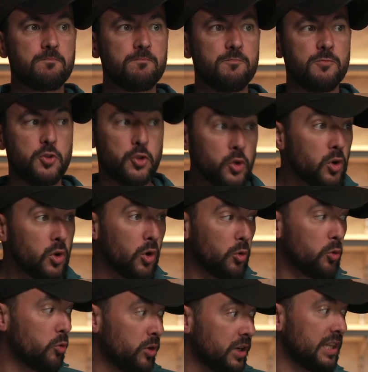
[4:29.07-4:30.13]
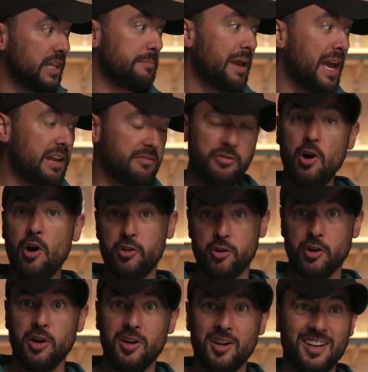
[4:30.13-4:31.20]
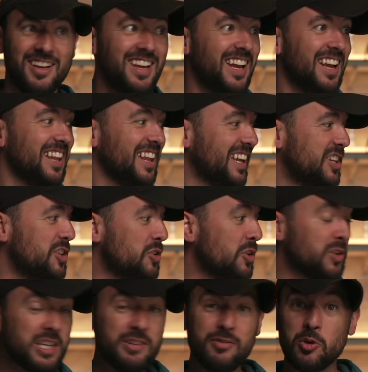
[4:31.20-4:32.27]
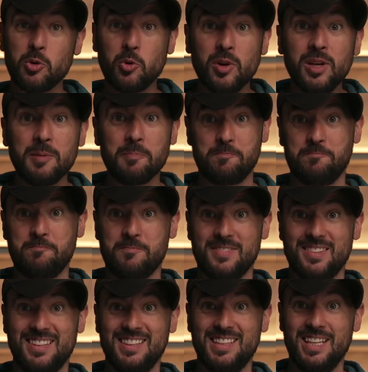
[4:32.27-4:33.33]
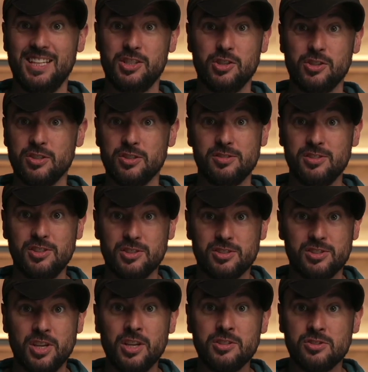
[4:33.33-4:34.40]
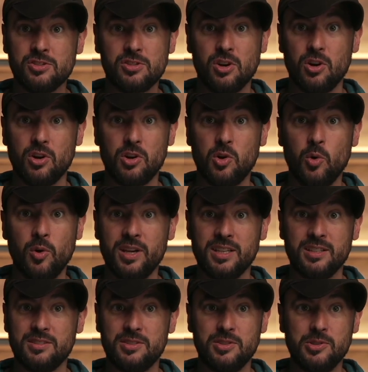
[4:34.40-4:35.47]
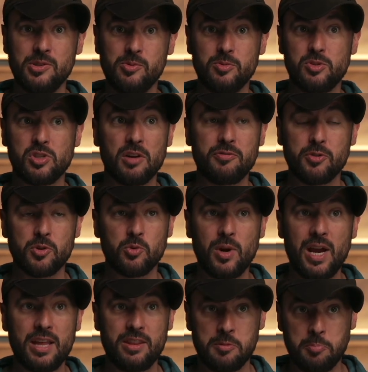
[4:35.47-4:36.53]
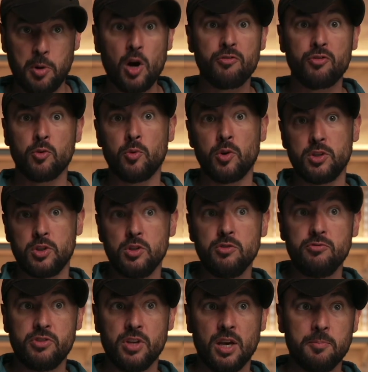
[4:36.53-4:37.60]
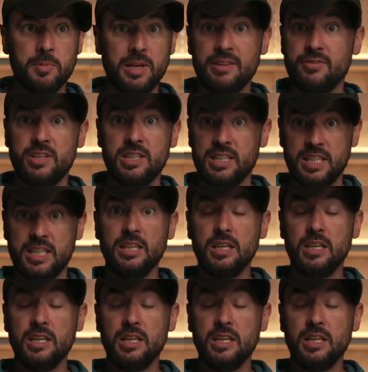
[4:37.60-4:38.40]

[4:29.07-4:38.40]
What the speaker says: you're a really bad father. Like, you don't give a rip that your sons are going to suffer wrath in part for what you've done, but evidently,